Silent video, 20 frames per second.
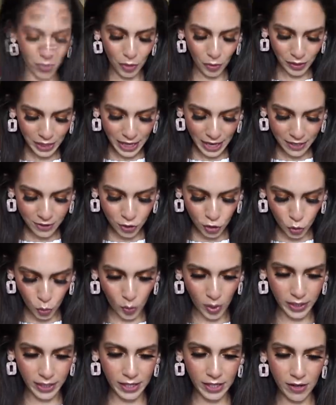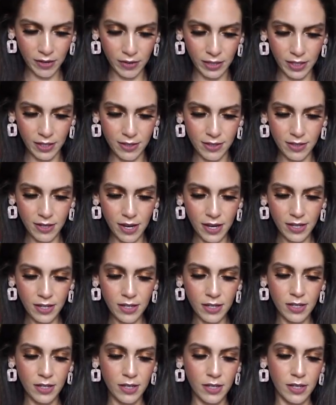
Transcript: It only has 20 on the inside,